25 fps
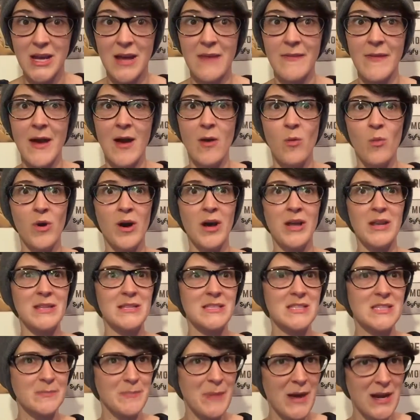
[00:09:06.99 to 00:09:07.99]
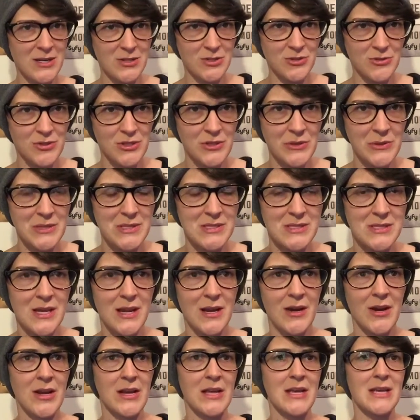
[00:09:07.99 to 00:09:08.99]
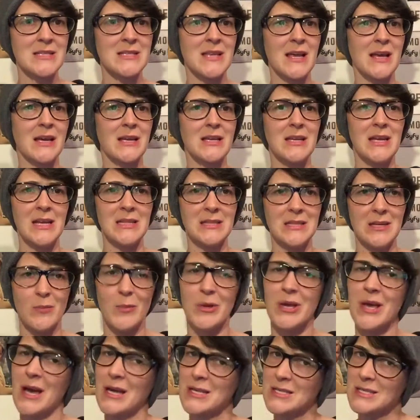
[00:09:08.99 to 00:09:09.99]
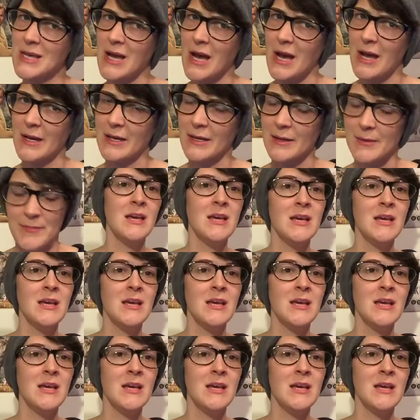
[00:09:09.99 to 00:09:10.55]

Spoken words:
and that one inspector dude is there, and he's like, Ethan, we gotta talk.